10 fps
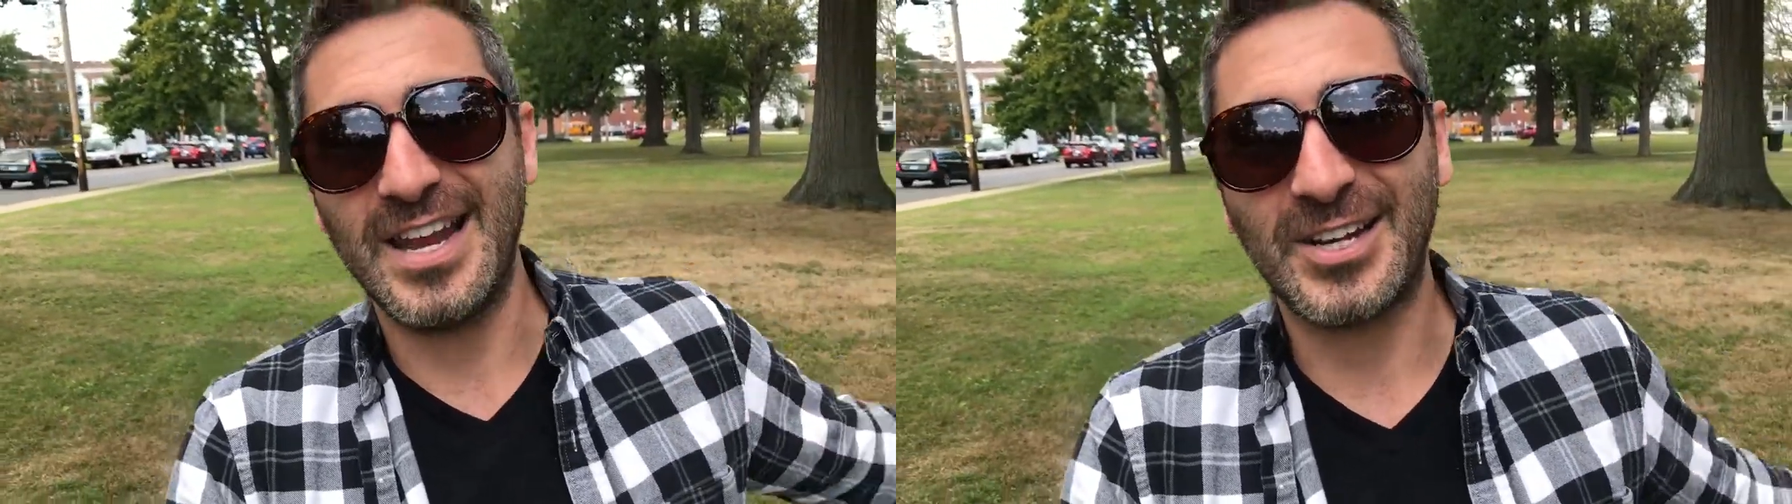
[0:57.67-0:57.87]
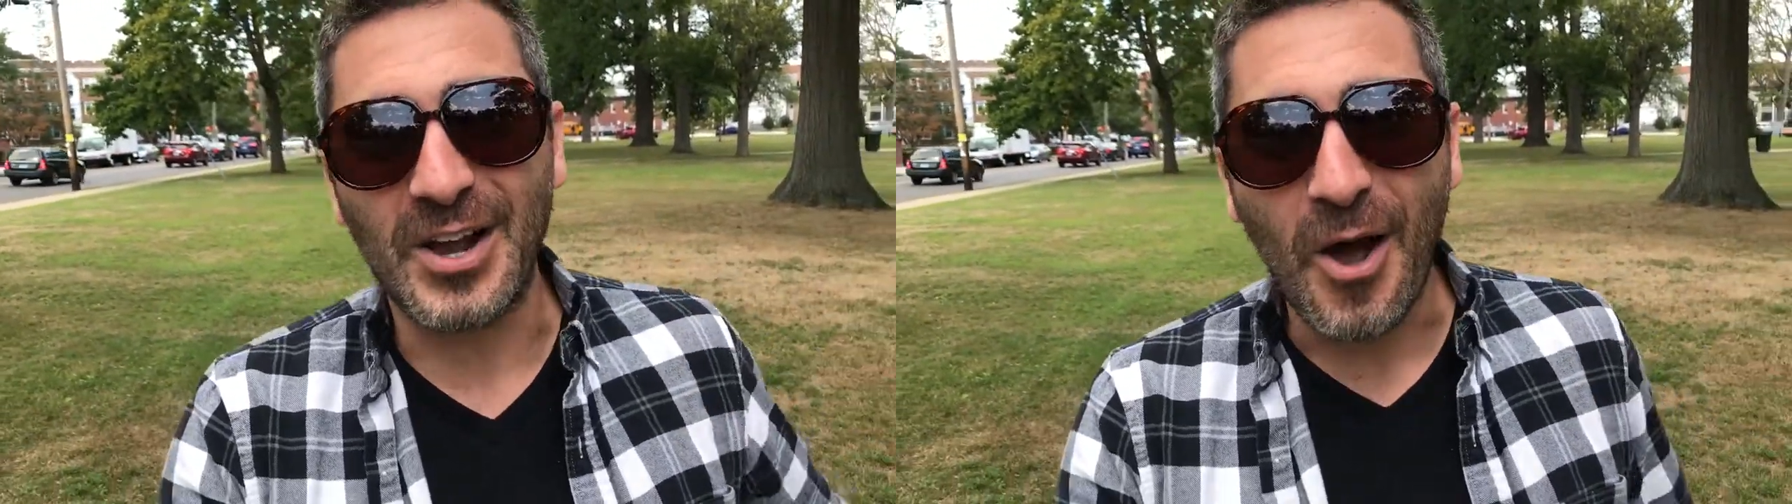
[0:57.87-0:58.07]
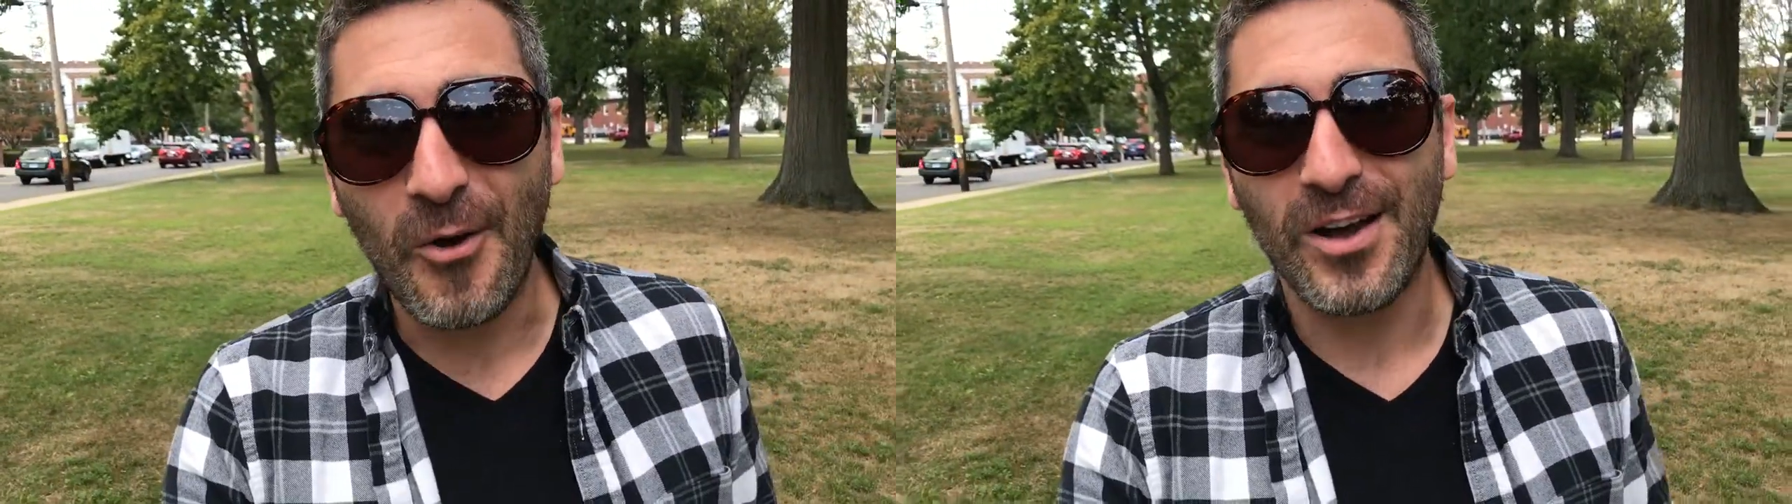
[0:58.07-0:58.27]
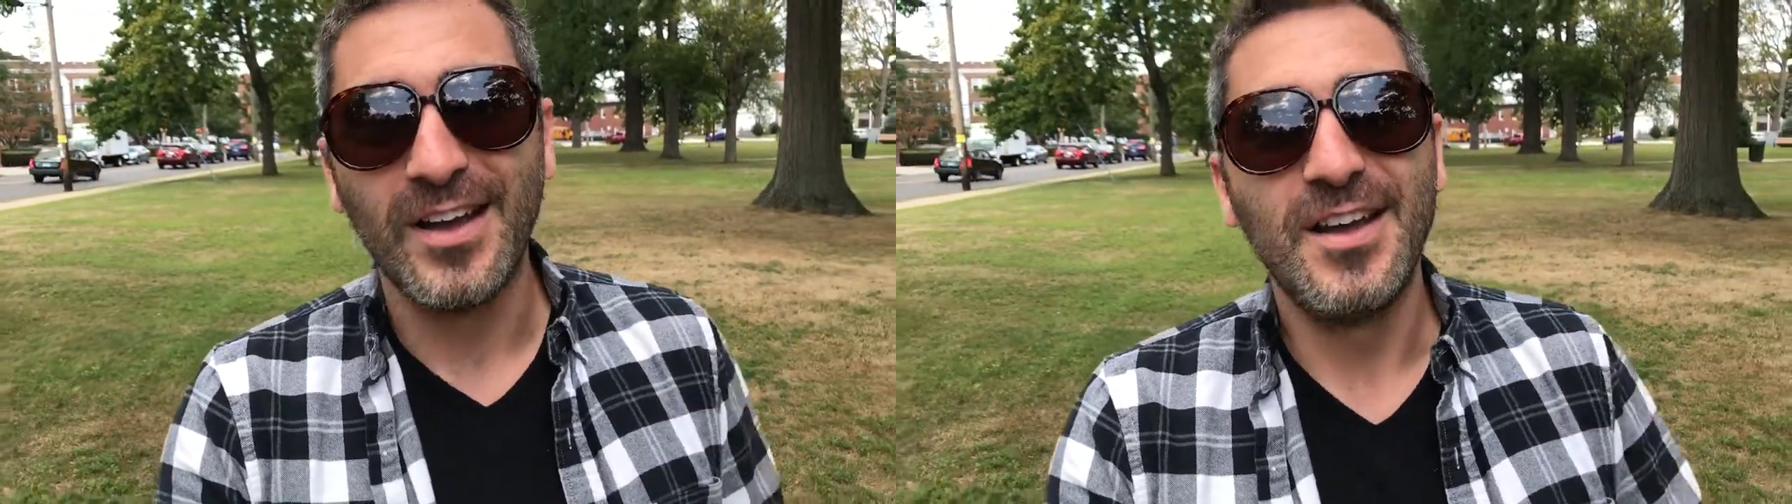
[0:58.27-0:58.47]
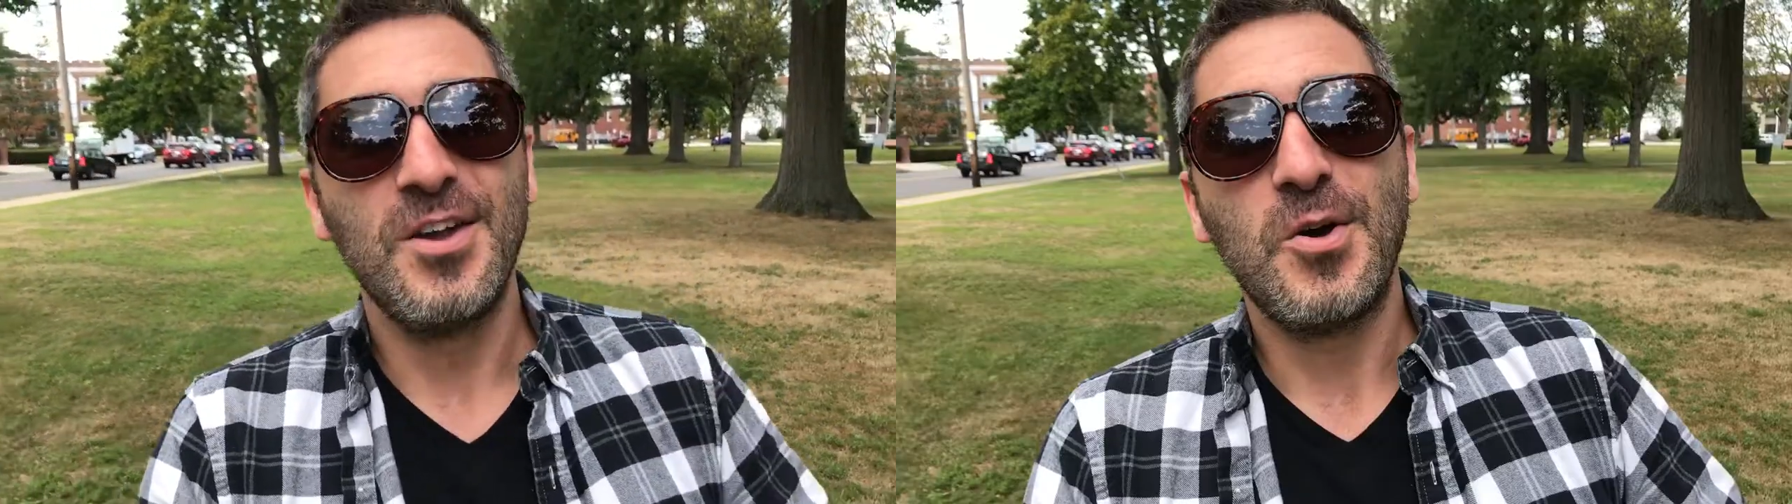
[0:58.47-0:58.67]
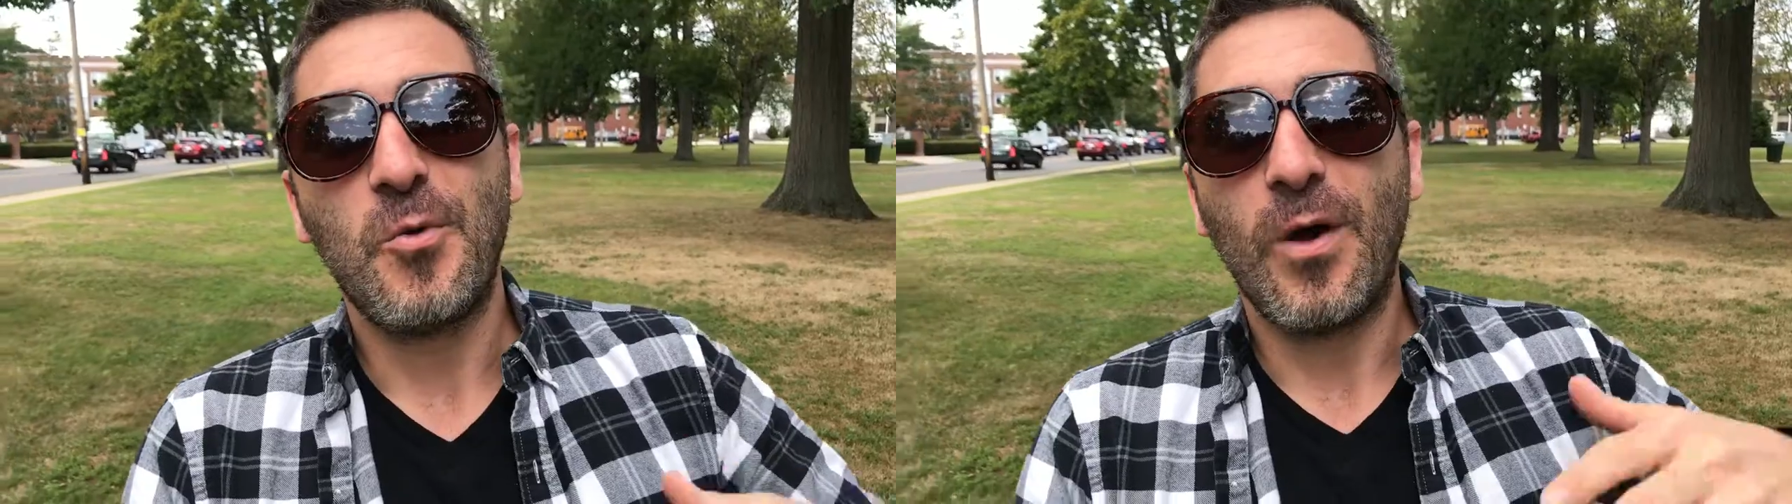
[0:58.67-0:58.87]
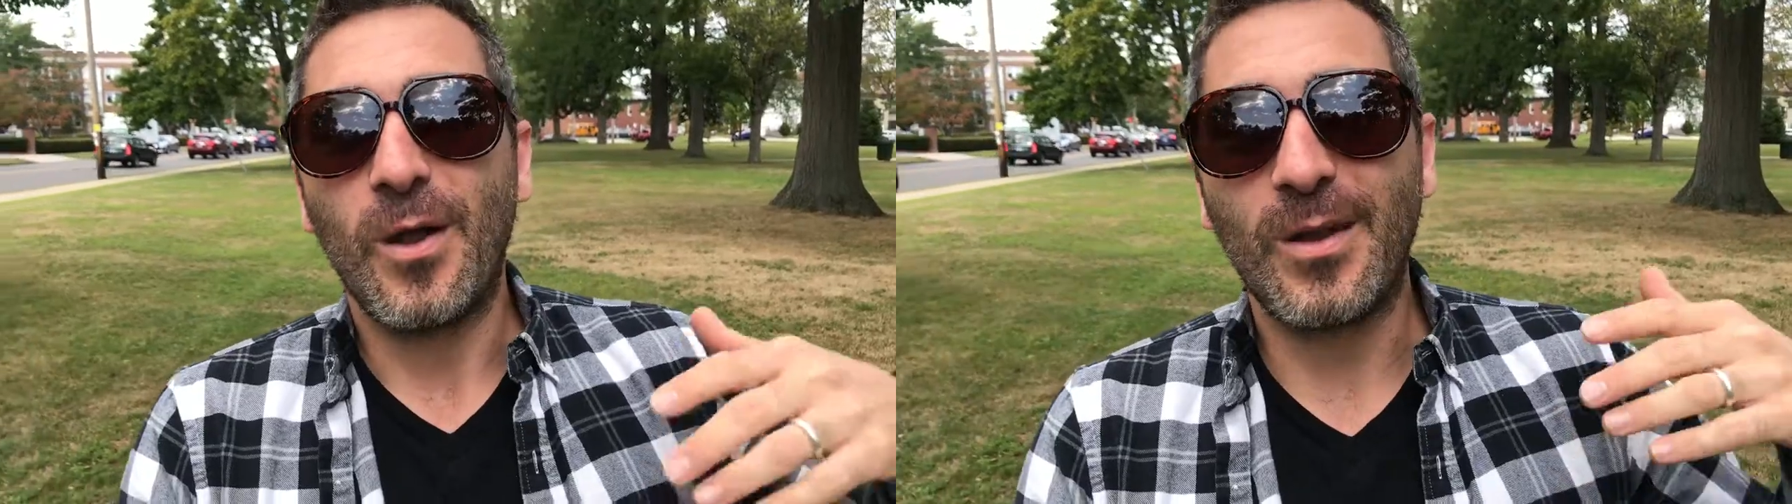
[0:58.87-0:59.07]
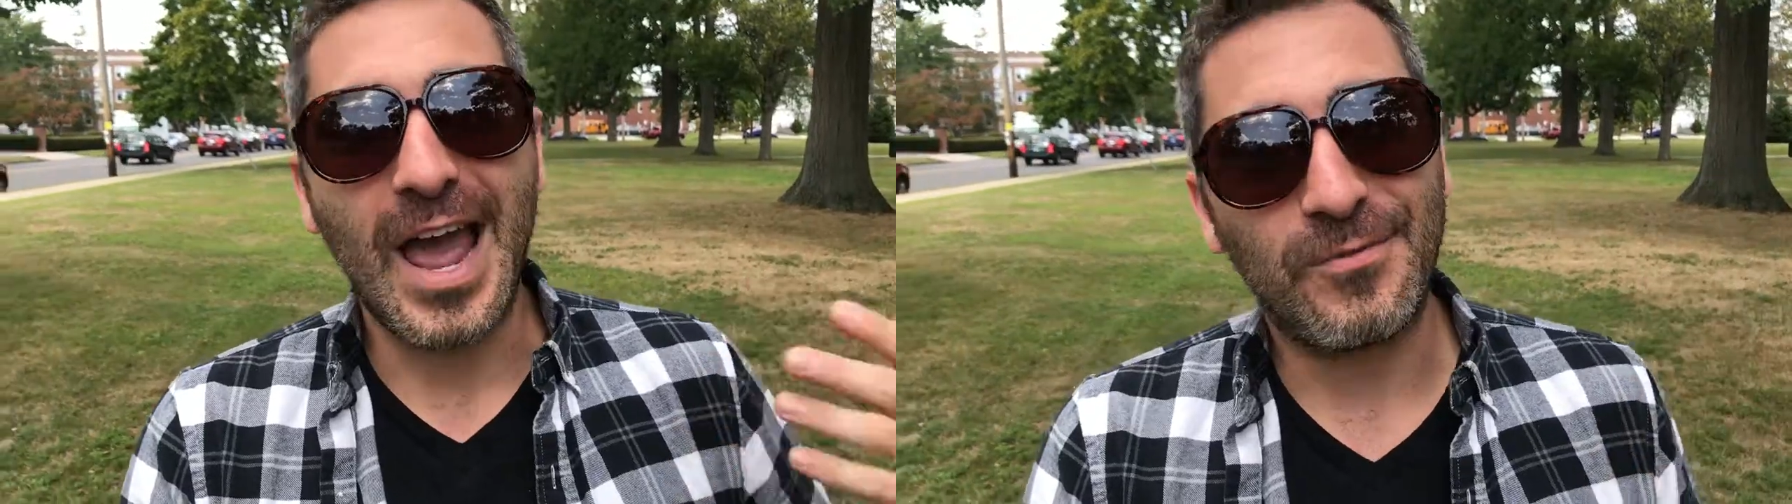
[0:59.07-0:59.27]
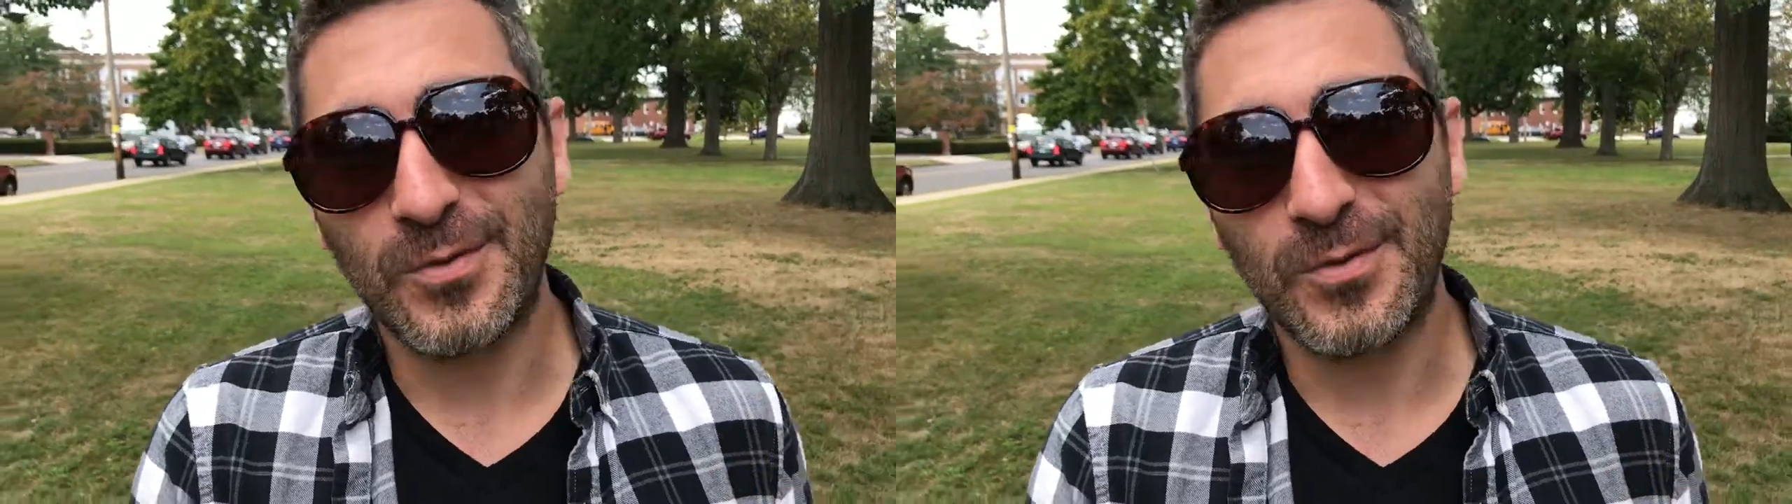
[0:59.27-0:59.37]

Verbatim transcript: let it go, life